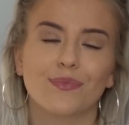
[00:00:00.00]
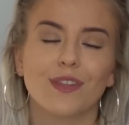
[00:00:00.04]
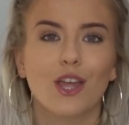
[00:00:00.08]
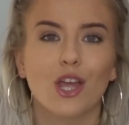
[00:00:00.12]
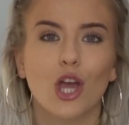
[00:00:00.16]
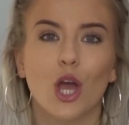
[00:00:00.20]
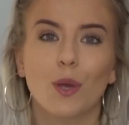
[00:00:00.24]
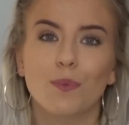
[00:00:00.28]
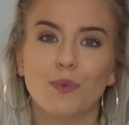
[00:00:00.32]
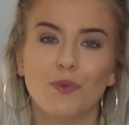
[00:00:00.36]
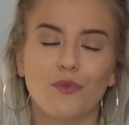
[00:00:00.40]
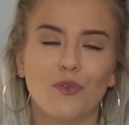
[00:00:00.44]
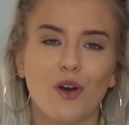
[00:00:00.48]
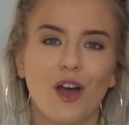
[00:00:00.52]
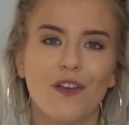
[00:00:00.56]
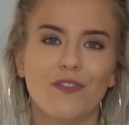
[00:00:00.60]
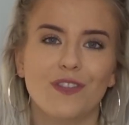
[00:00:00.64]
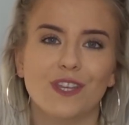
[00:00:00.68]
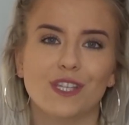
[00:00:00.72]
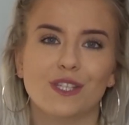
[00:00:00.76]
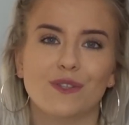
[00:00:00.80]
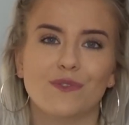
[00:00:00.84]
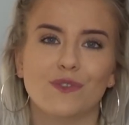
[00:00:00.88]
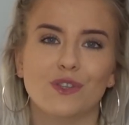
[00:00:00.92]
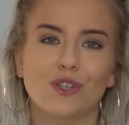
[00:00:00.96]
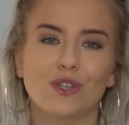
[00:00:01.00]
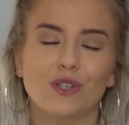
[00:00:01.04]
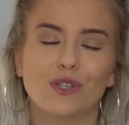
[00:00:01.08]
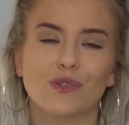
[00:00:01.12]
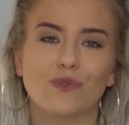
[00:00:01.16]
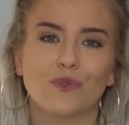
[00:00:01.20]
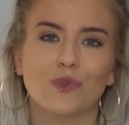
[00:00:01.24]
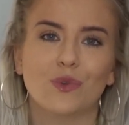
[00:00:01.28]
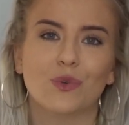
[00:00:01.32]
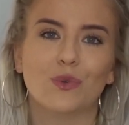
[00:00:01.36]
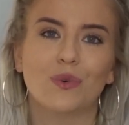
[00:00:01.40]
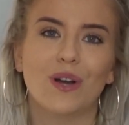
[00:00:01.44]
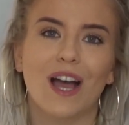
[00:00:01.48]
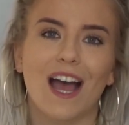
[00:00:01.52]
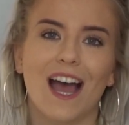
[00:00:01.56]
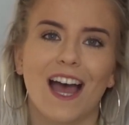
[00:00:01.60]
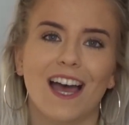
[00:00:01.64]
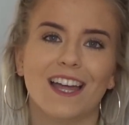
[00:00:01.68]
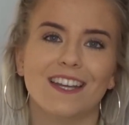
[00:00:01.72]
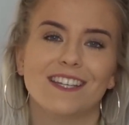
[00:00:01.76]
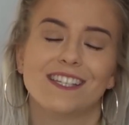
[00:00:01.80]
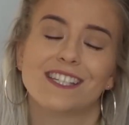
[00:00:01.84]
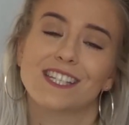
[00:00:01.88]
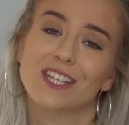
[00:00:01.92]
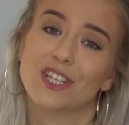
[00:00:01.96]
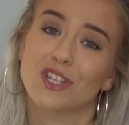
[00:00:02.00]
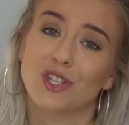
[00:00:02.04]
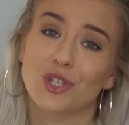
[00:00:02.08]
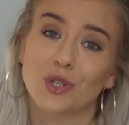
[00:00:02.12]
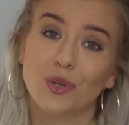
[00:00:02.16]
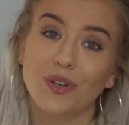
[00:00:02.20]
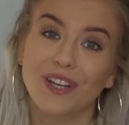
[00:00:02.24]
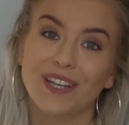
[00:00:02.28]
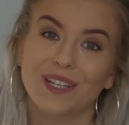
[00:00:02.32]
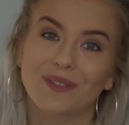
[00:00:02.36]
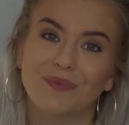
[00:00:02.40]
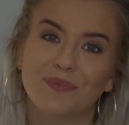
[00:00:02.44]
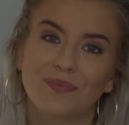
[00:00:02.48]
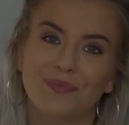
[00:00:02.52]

Hope you find this useful and enjoy.